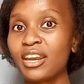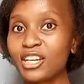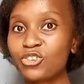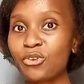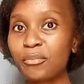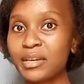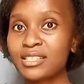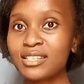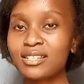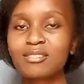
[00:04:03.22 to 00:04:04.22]
the natural
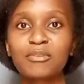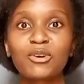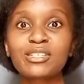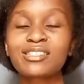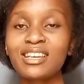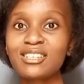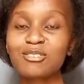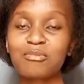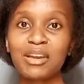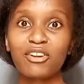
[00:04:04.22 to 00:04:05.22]
basics, because that
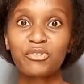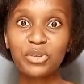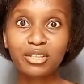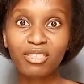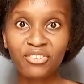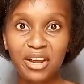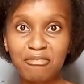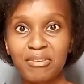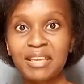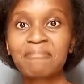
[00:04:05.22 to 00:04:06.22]
is where real
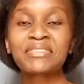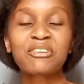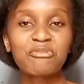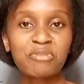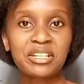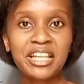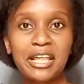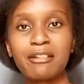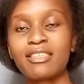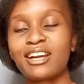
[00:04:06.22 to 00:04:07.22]
thriving, real
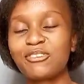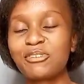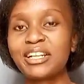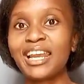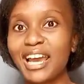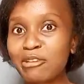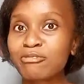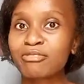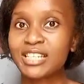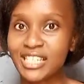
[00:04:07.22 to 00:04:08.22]
health and real
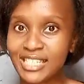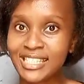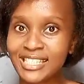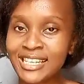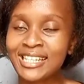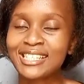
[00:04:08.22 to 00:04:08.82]
life is.